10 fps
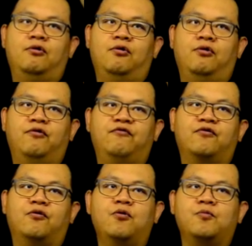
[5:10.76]
of
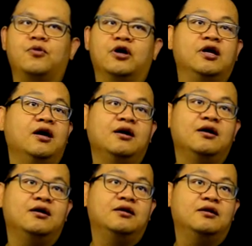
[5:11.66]
Coke
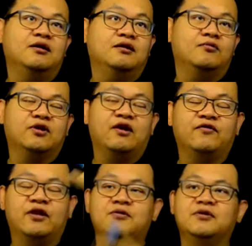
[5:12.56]
product,
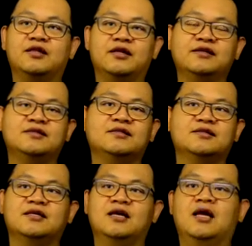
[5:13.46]
whatever the unit
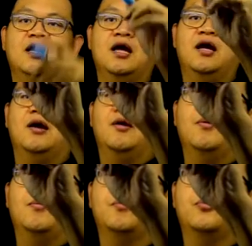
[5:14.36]
is,
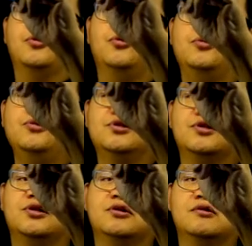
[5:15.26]

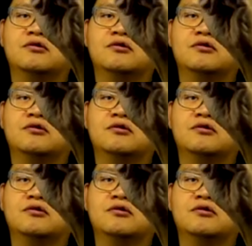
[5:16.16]
produced